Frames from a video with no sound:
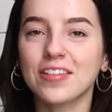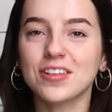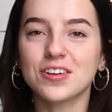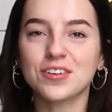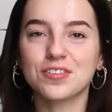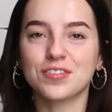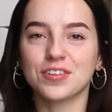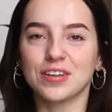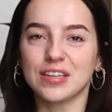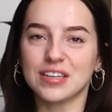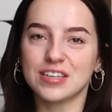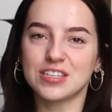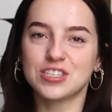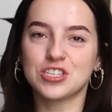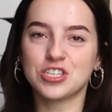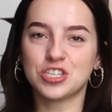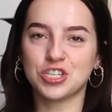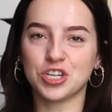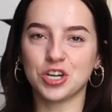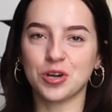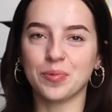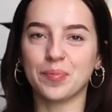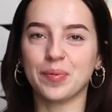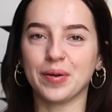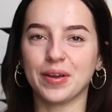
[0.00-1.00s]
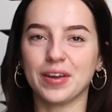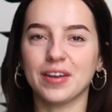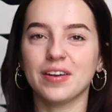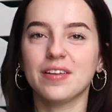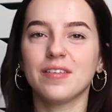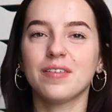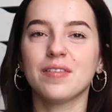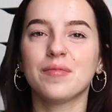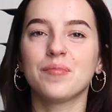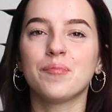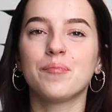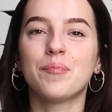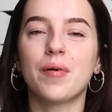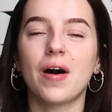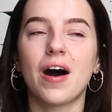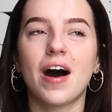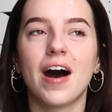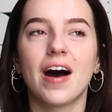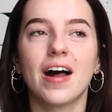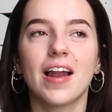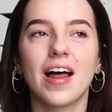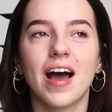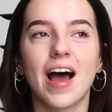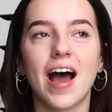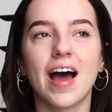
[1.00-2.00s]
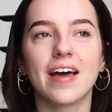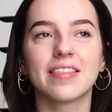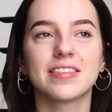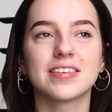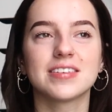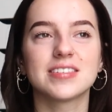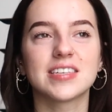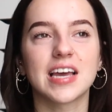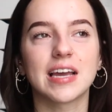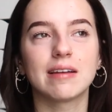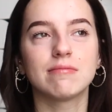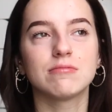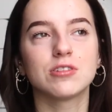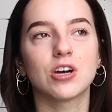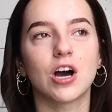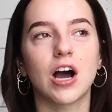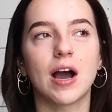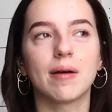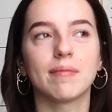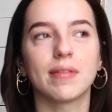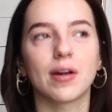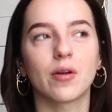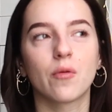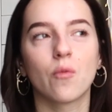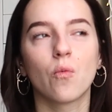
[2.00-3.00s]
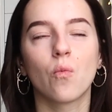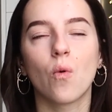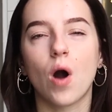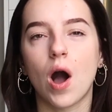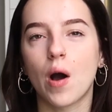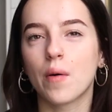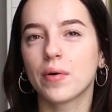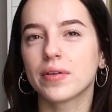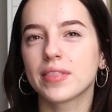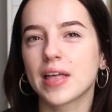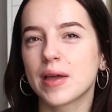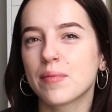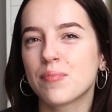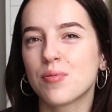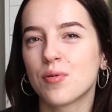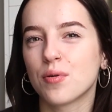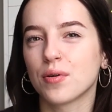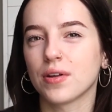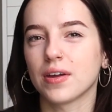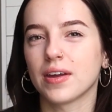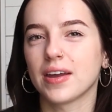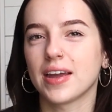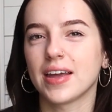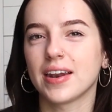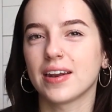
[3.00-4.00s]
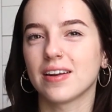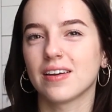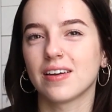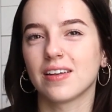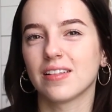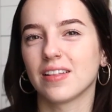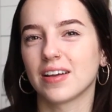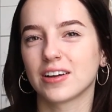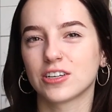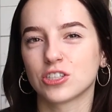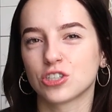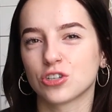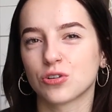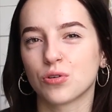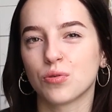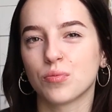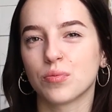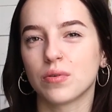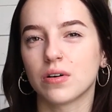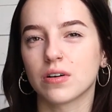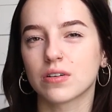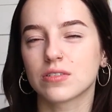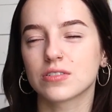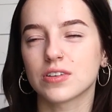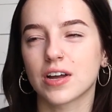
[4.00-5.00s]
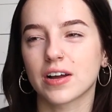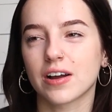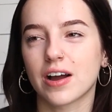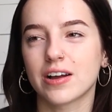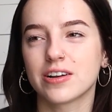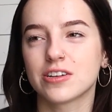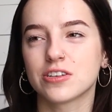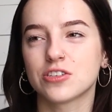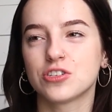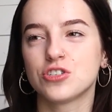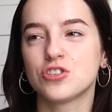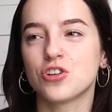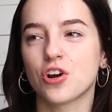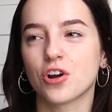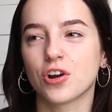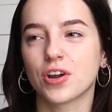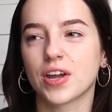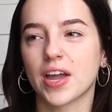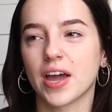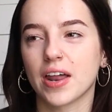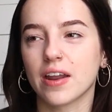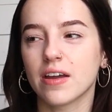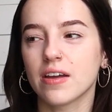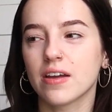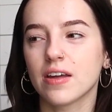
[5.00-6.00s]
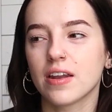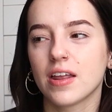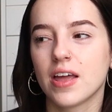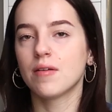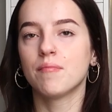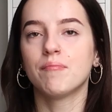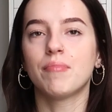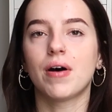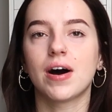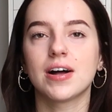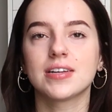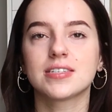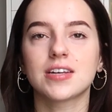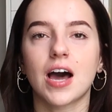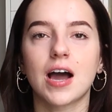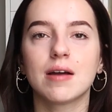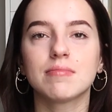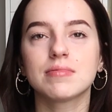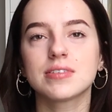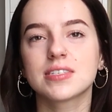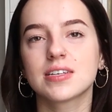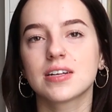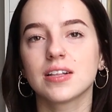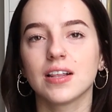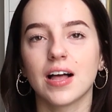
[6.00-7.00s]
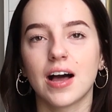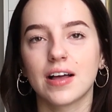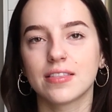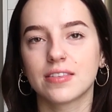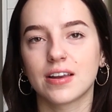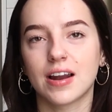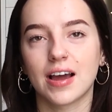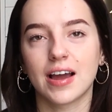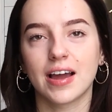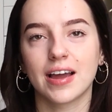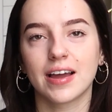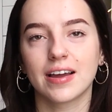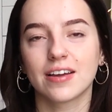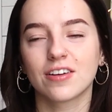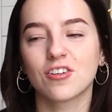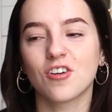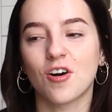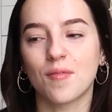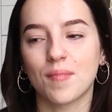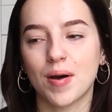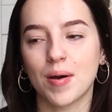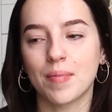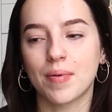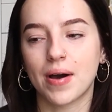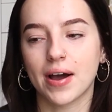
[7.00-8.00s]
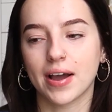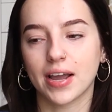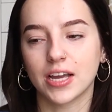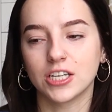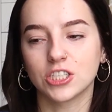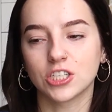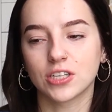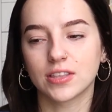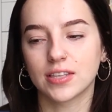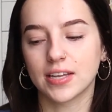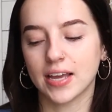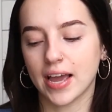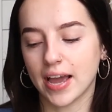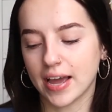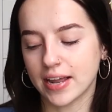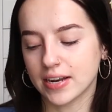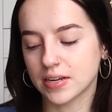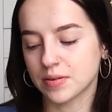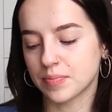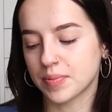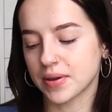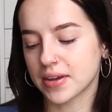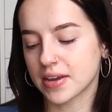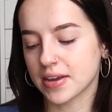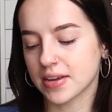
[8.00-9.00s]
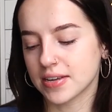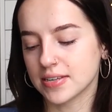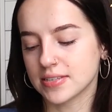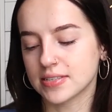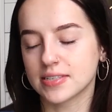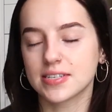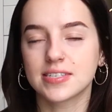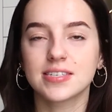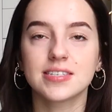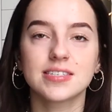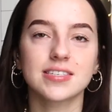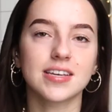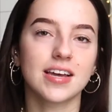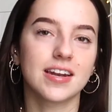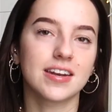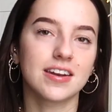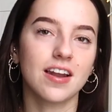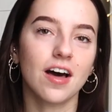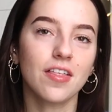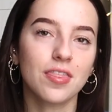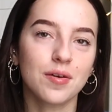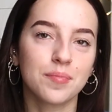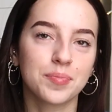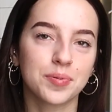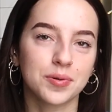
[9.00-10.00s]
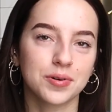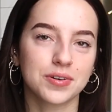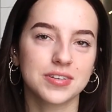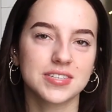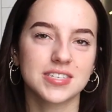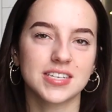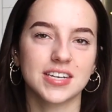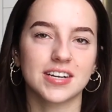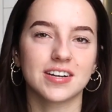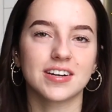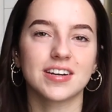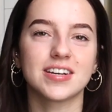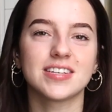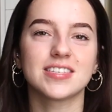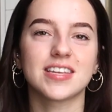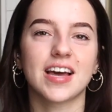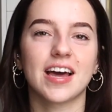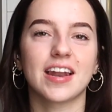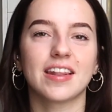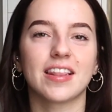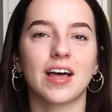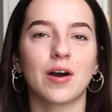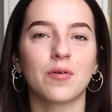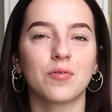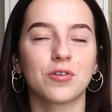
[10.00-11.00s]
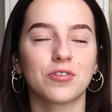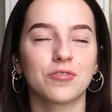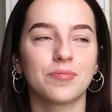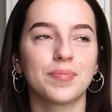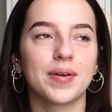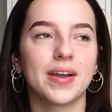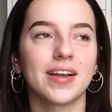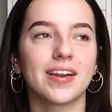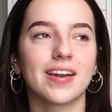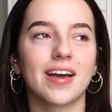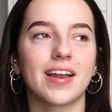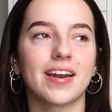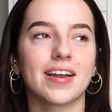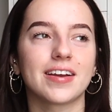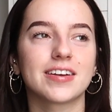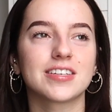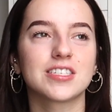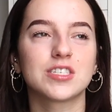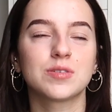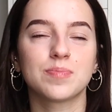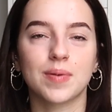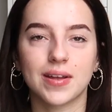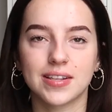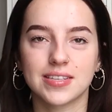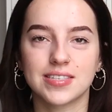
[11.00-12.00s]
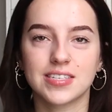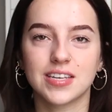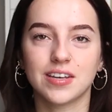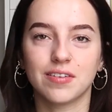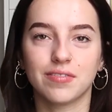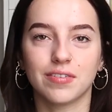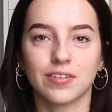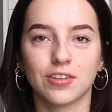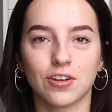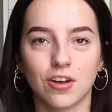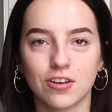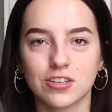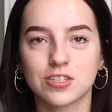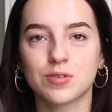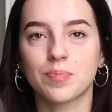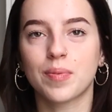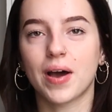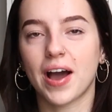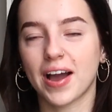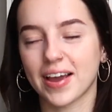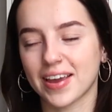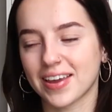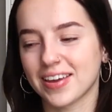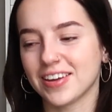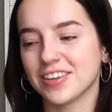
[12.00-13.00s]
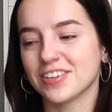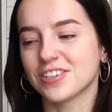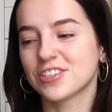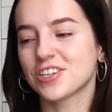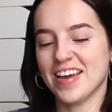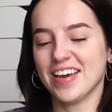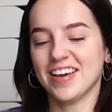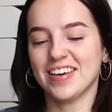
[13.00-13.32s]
look really stupid, but at the same time, like, why would they put it in an electrical box? Like, I just don't get it. But I'm just glad that I got my package at the end, because this is another book series, and that would have been an expensive lost package.